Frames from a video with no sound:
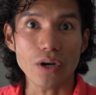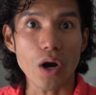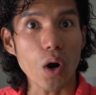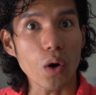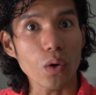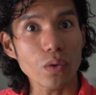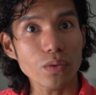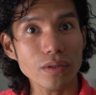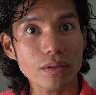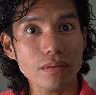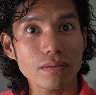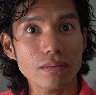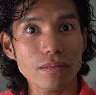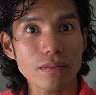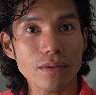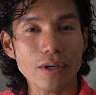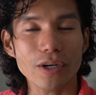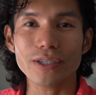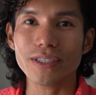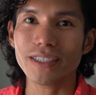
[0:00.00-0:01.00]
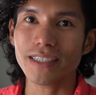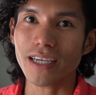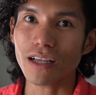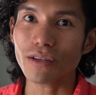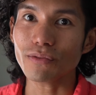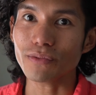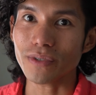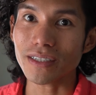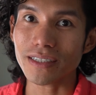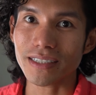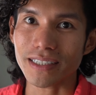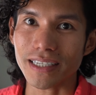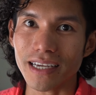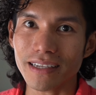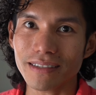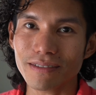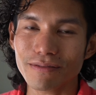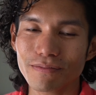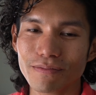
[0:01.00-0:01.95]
own, or sell real estate.